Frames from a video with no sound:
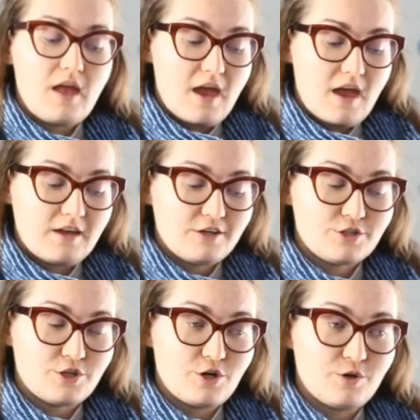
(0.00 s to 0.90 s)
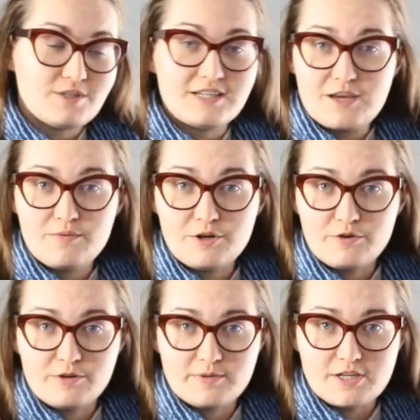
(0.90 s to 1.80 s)
And so today we are
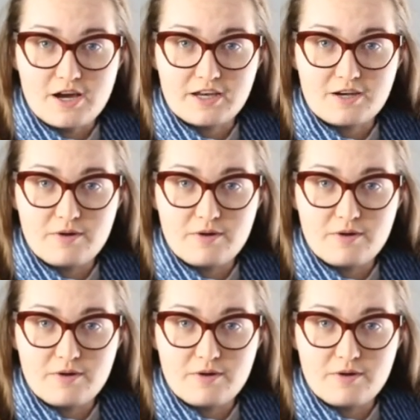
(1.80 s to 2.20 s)
going to be talking